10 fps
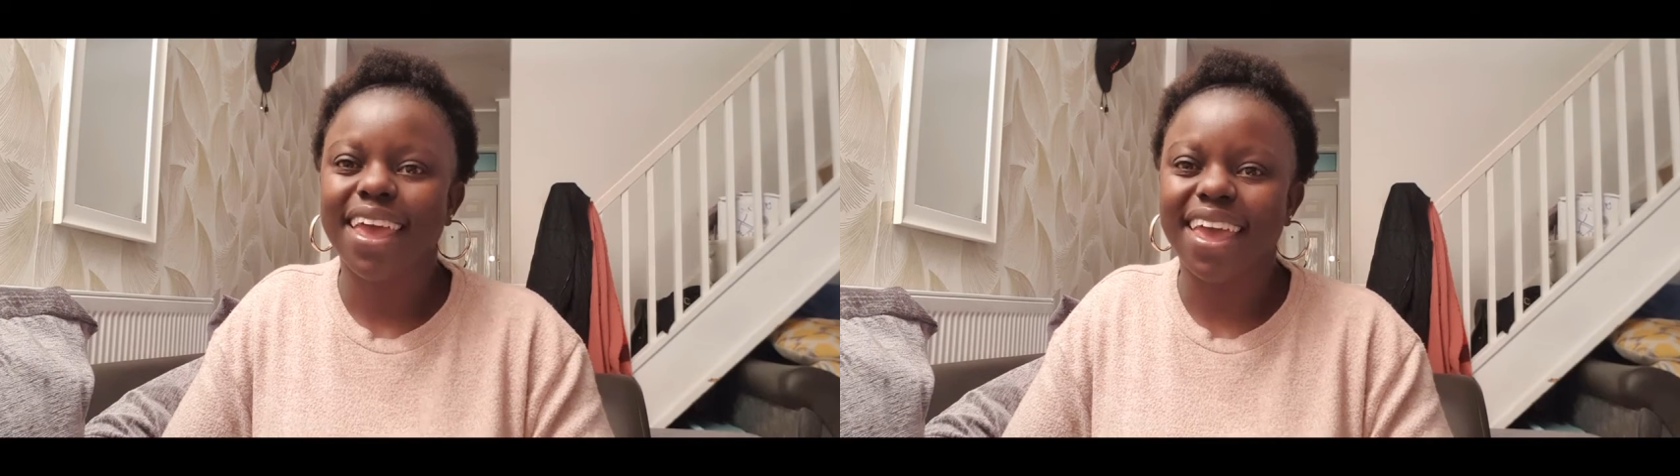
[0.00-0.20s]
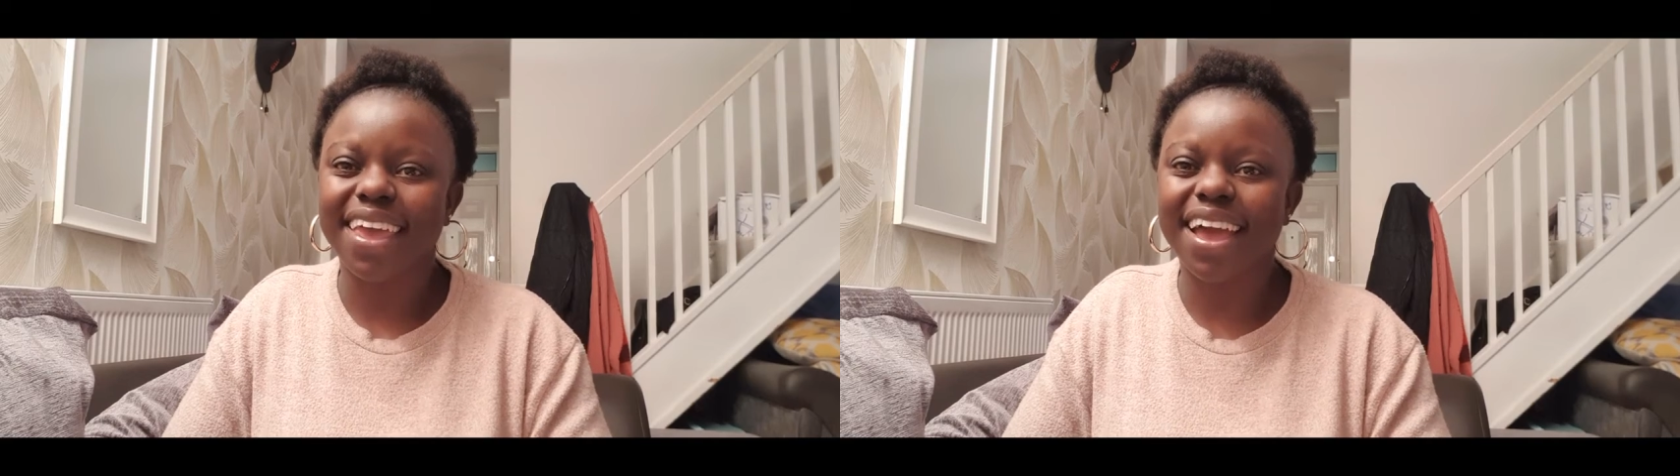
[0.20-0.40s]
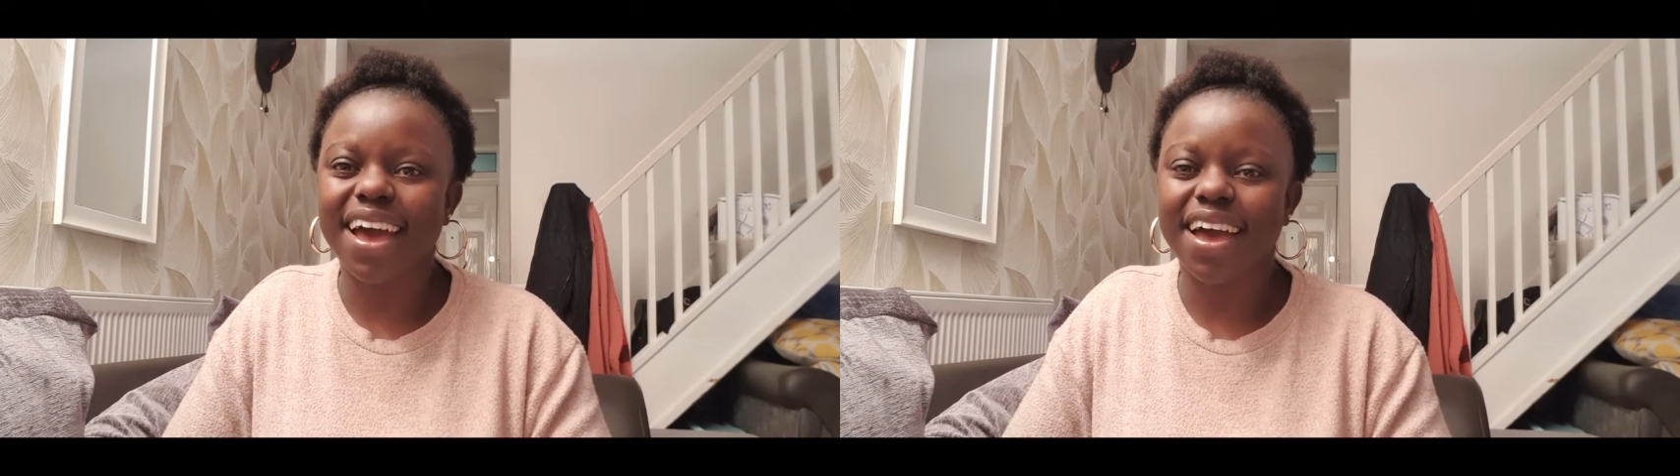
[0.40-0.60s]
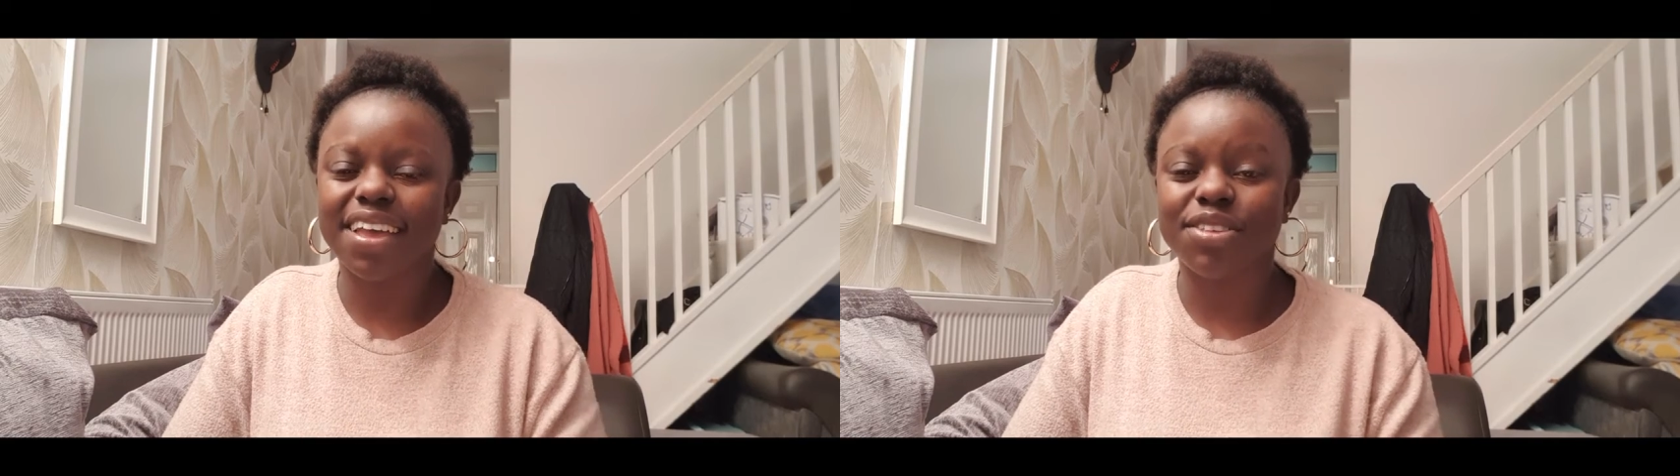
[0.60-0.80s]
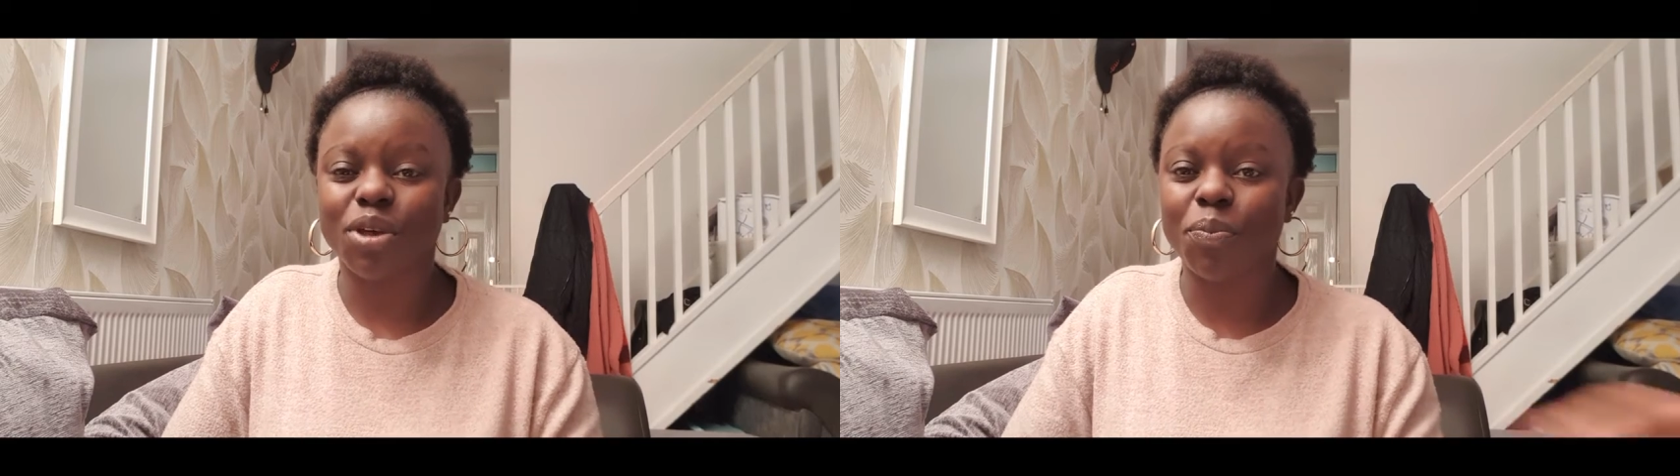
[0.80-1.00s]
Hey
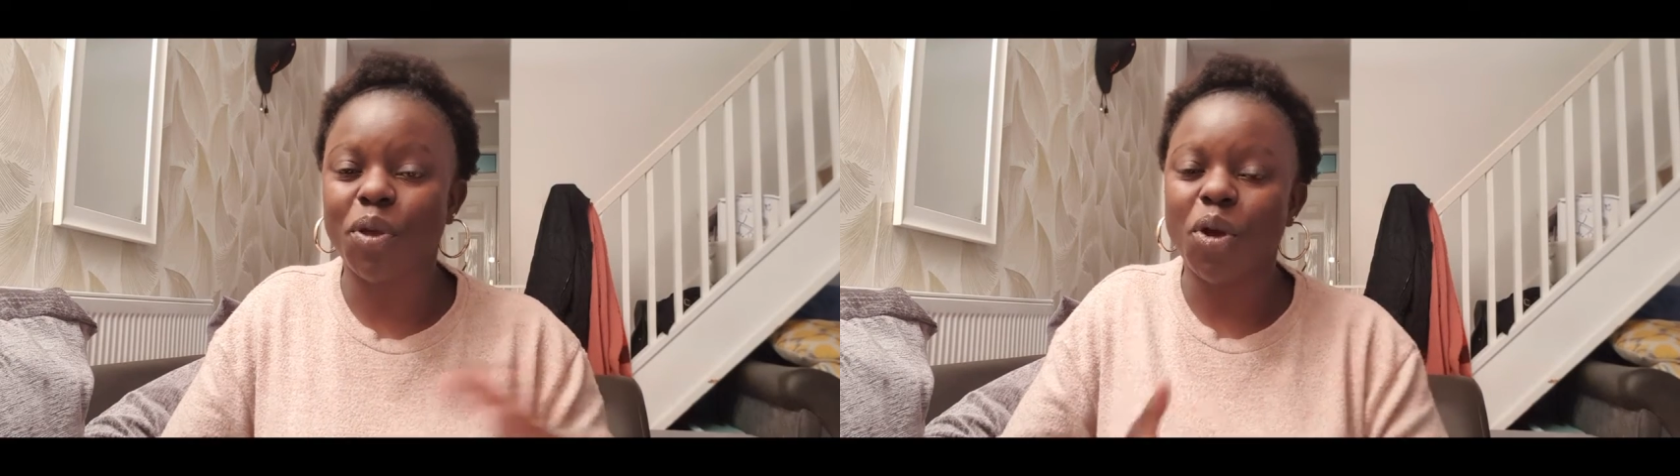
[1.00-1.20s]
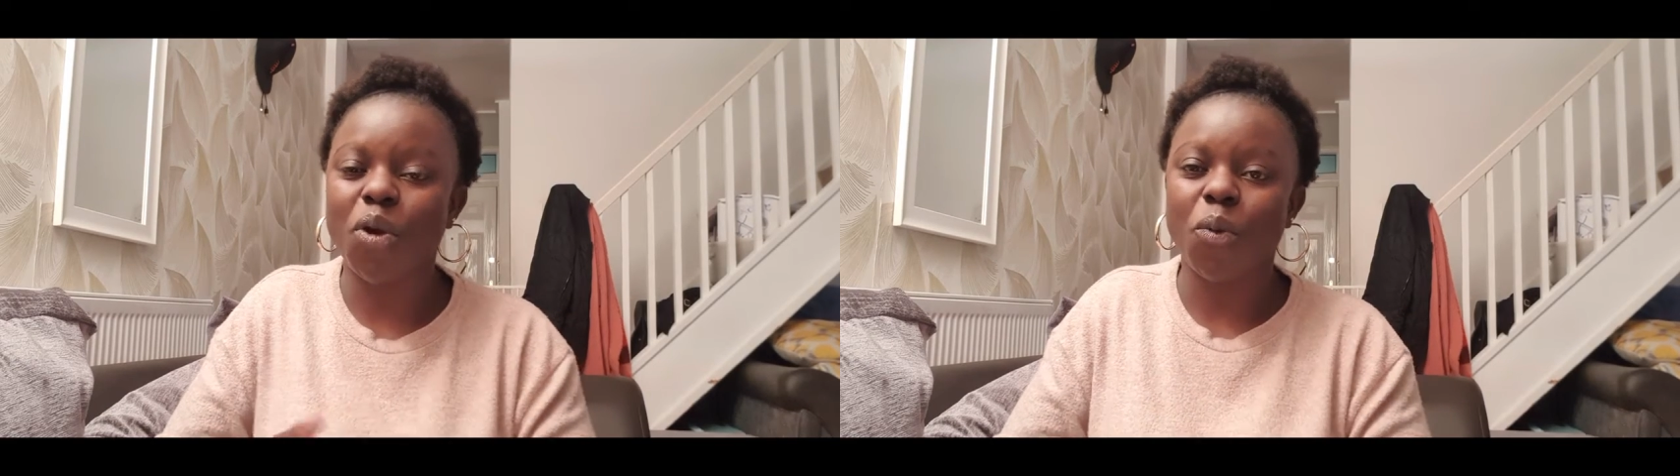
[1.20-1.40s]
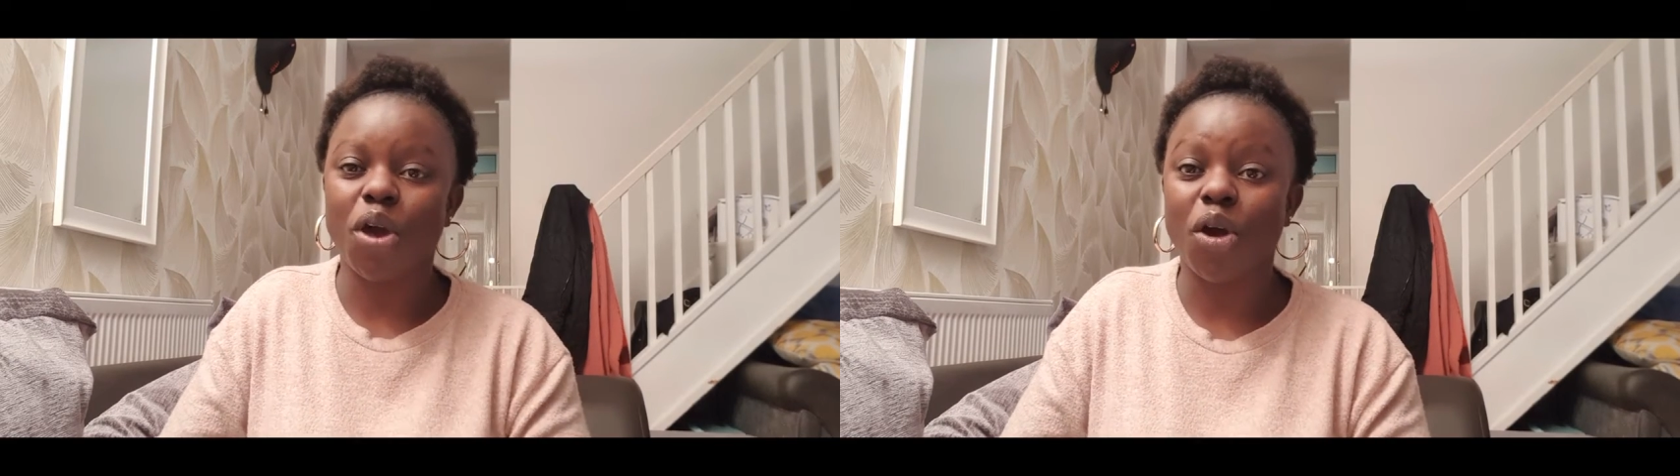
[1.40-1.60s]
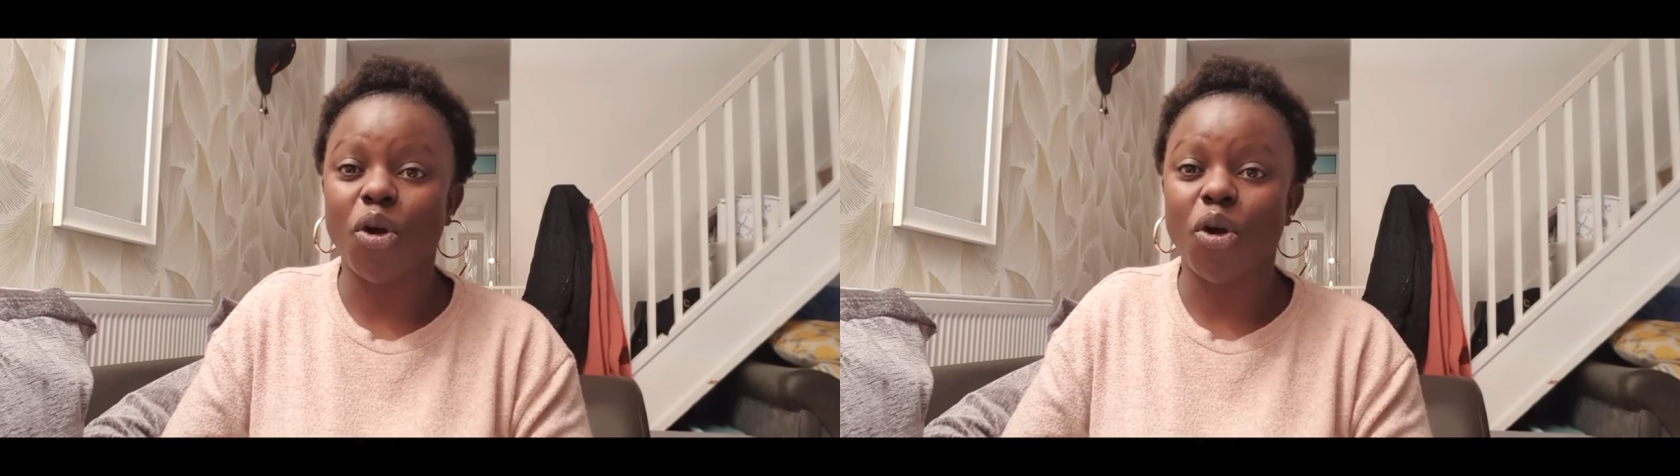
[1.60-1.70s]
guys, hope you're all well.